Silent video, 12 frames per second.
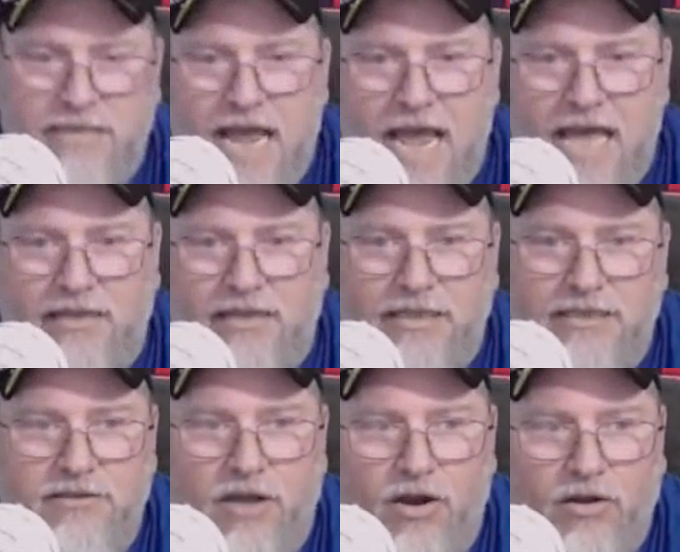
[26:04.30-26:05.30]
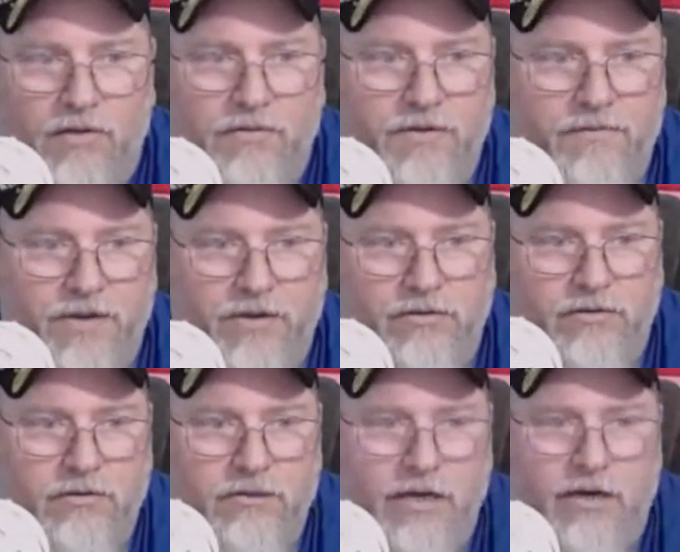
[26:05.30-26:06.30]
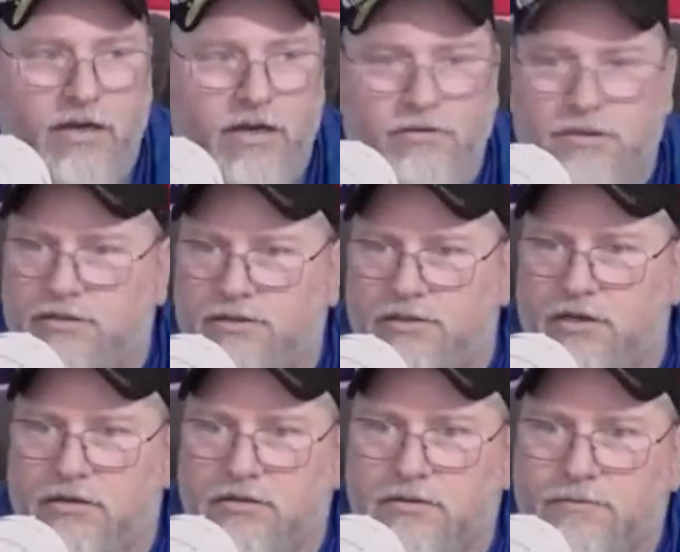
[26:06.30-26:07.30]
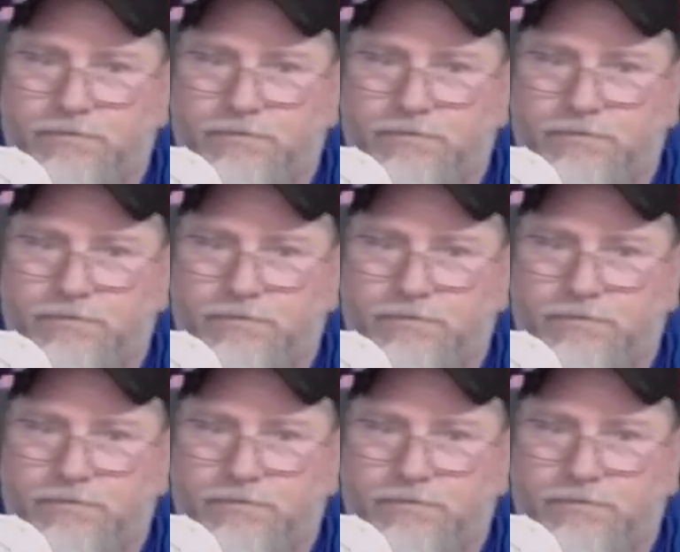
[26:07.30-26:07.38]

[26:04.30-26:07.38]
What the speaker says: athletes all over the field. Their coaching sucks.